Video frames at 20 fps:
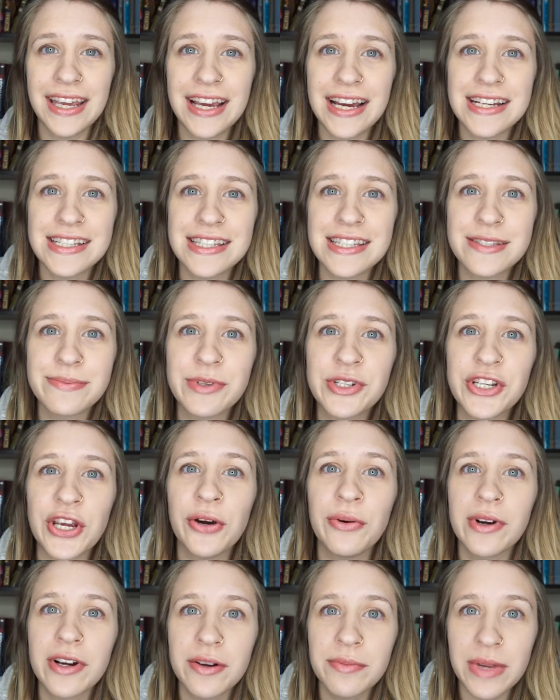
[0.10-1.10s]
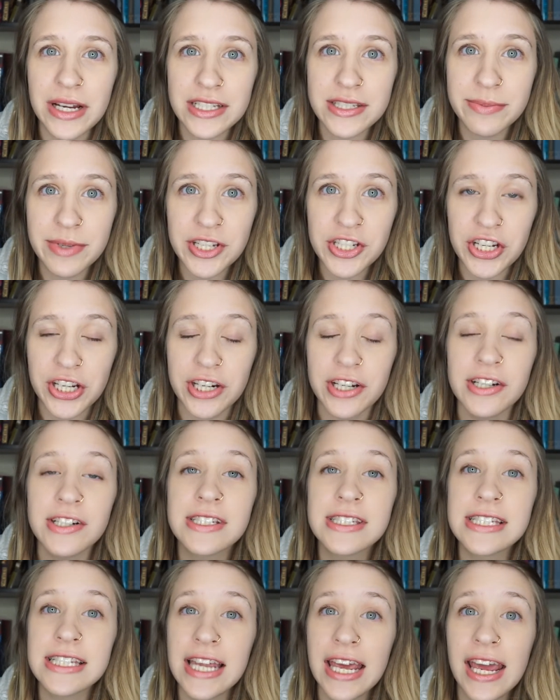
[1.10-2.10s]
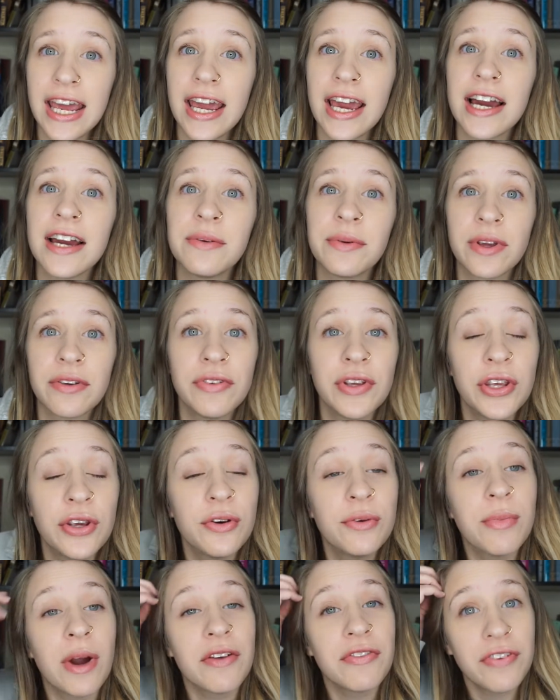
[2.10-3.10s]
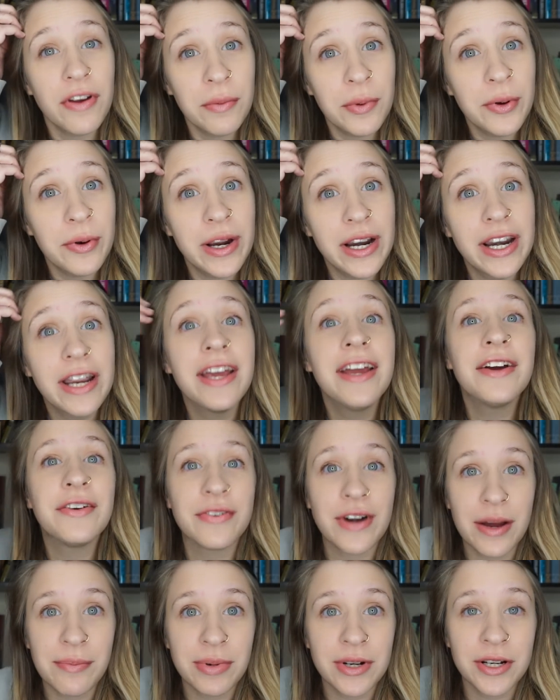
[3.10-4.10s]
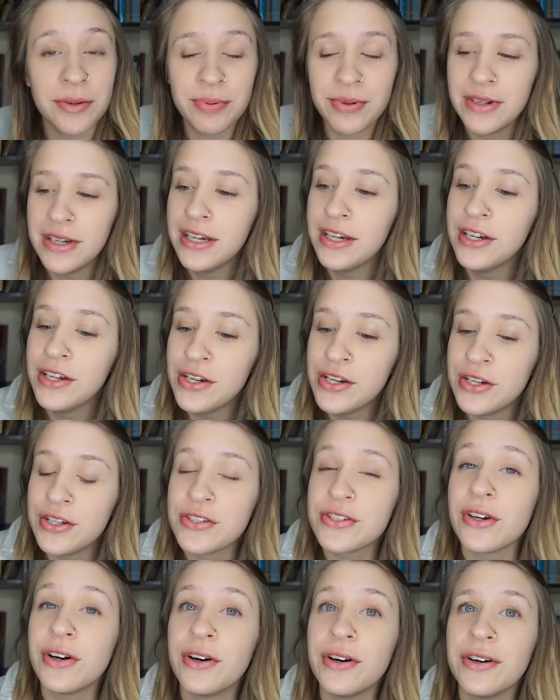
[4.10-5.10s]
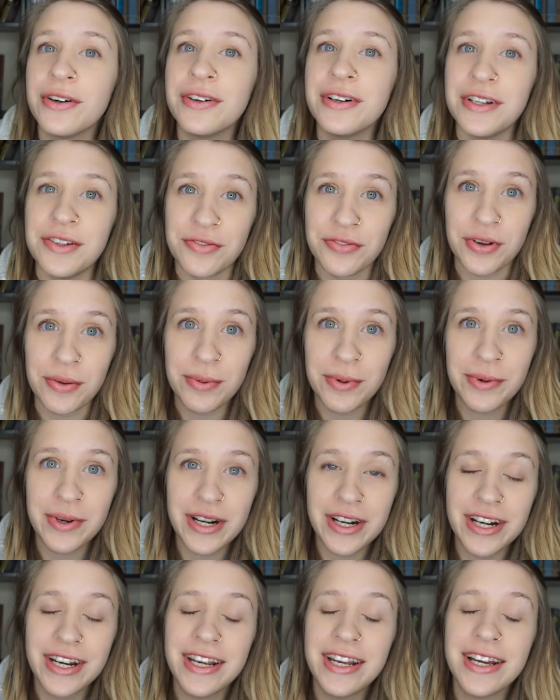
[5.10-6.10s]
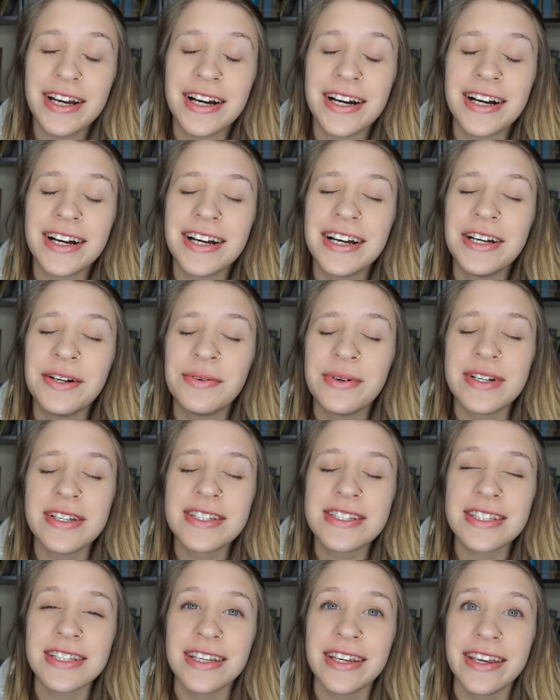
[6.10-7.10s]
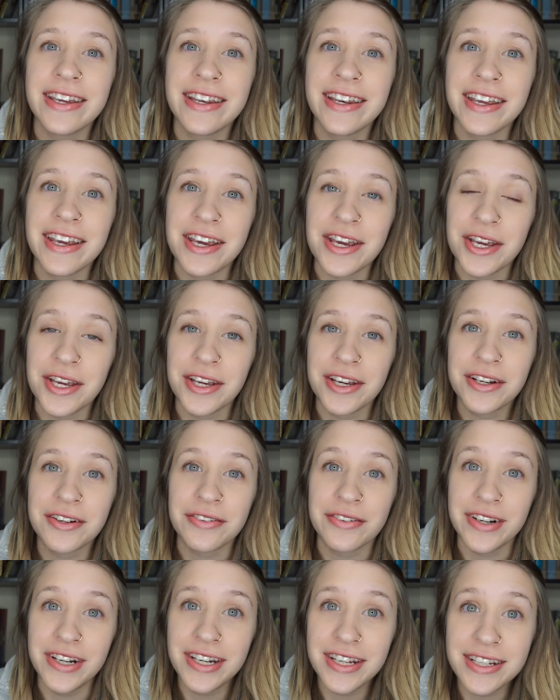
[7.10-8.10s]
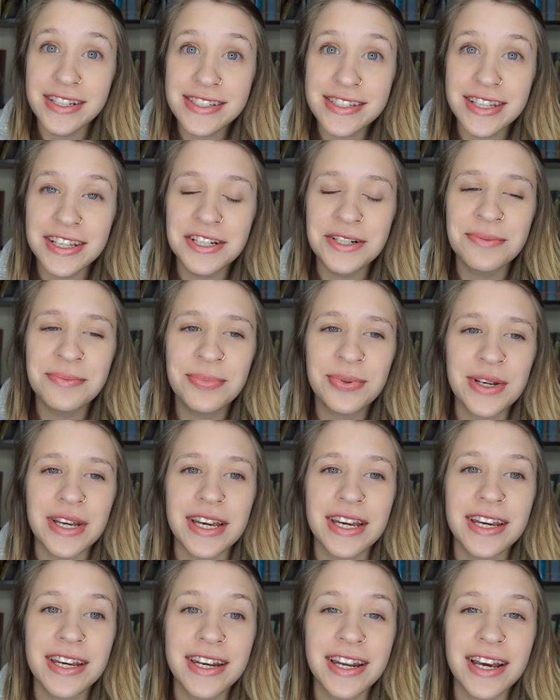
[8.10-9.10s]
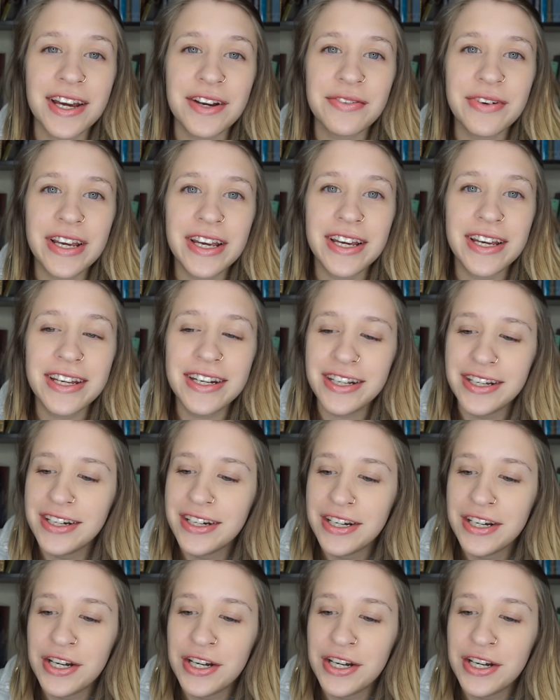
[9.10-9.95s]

guys, it's Michelle. Welcome back to my channel. Today I'm giving you my February wrap up. So in February I was in a reading slump and I read